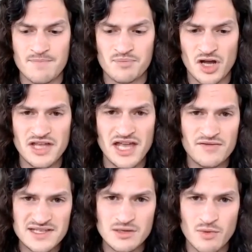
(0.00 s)
on the
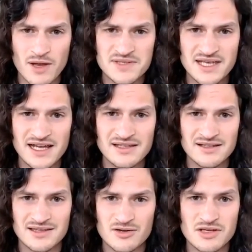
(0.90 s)
FTC website,
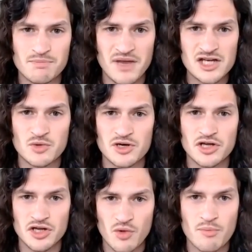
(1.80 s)
there's a page where you
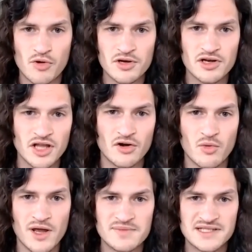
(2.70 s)
can report another
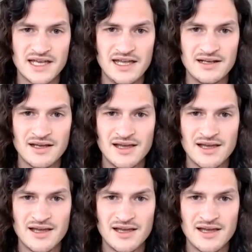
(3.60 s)
website.